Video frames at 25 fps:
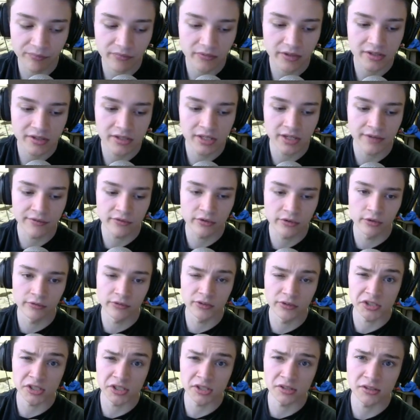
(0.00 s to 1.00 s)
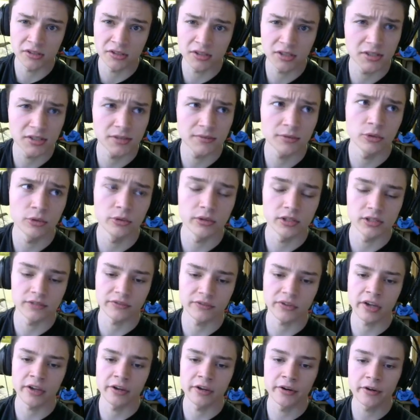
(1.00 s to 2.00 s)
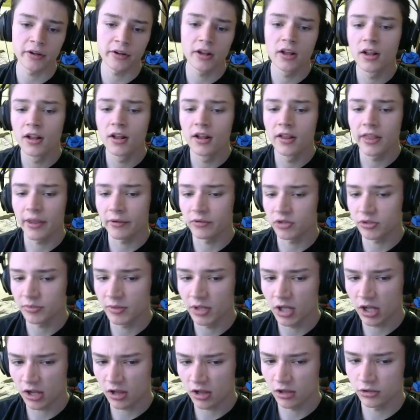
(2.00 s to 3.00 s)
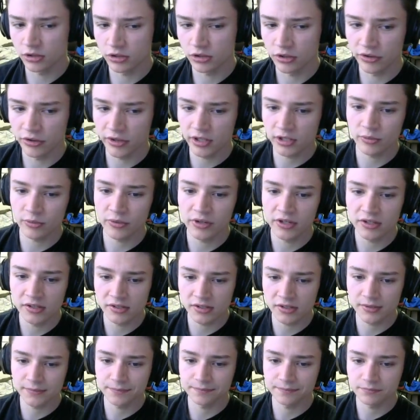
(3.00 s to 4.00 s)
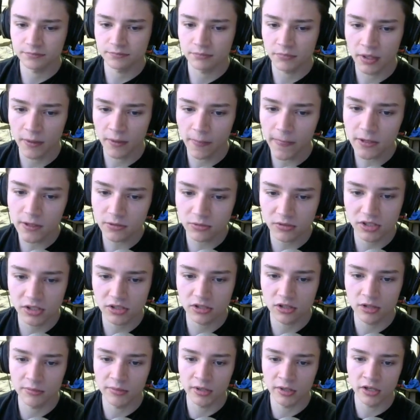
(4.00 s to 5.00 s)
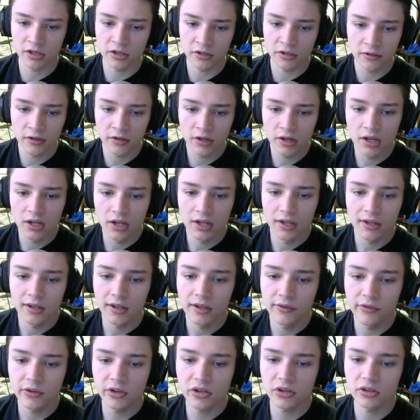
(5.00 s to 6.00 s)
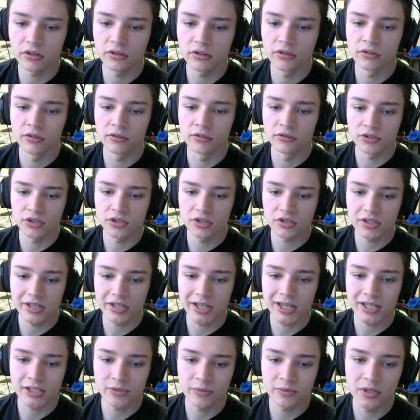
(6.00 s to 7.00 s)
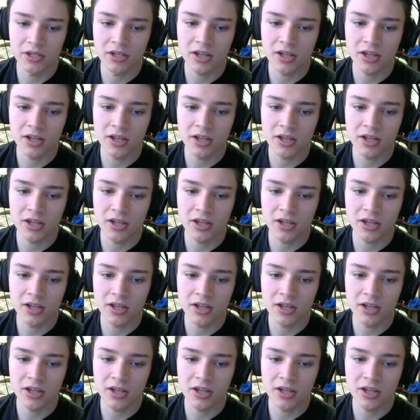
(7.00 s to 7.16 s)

TF Crew versus Hooligans for Hire. That one should be a lot closer than this one is, but this one still could be good. If you look at their results last week,